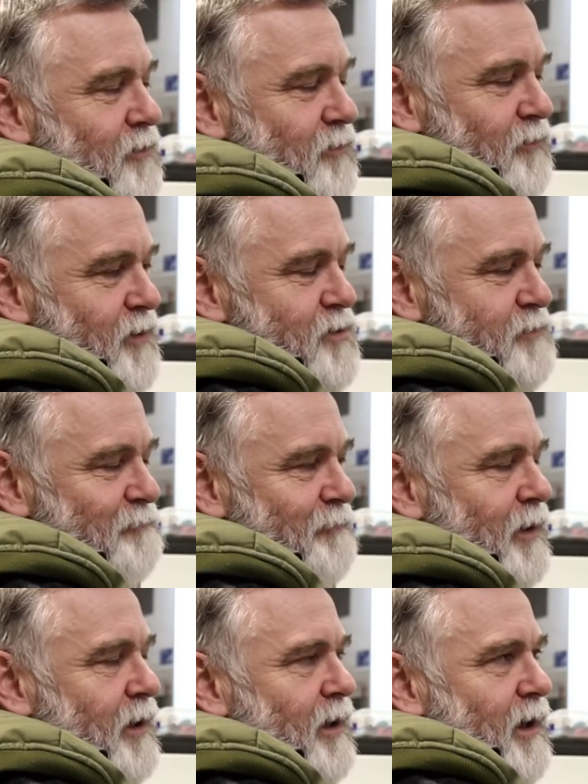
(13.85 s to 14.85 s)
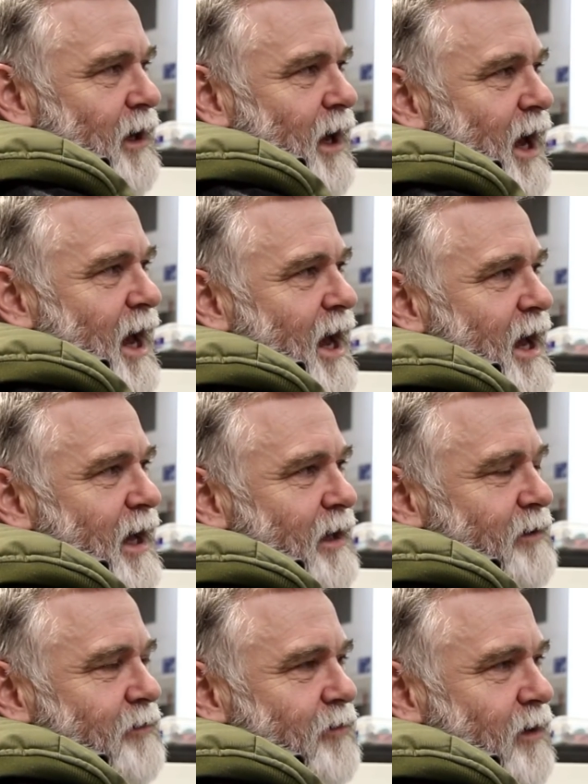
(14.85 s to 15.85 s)
conservation
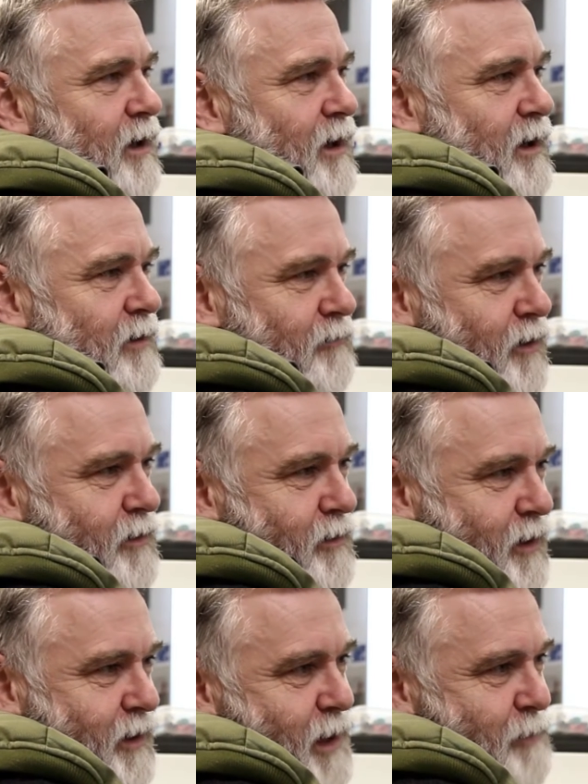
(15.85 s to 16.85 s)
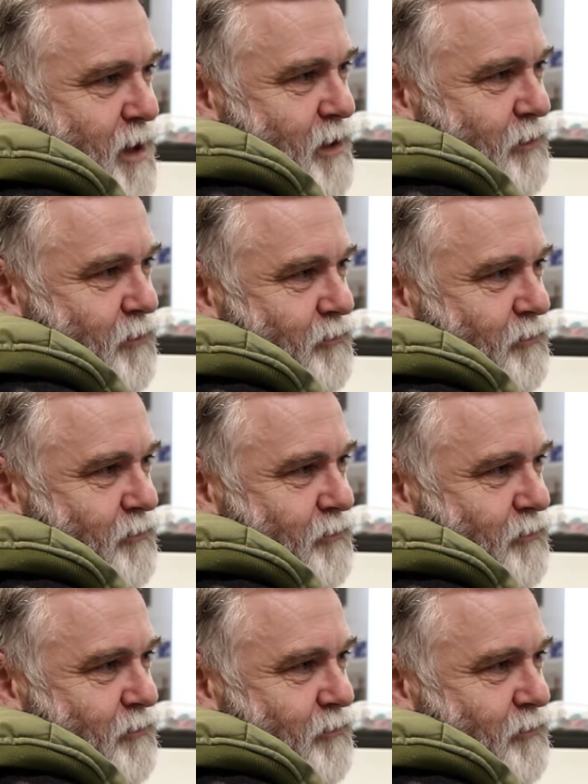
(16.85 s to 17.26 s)
and I run an MA in